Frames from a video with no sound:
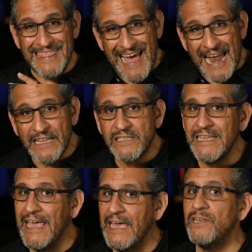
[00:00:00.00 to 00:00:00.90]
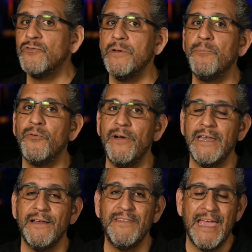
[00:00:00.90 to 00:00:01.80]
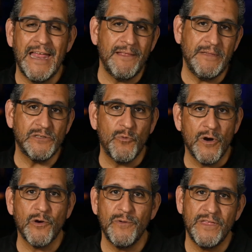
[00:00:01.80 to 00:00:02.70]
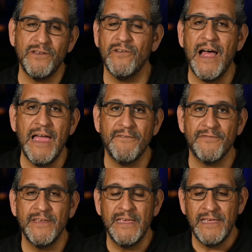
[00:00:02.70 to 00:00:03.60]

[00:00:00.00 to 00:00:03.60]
that is the entry point of the enemy's work within your life.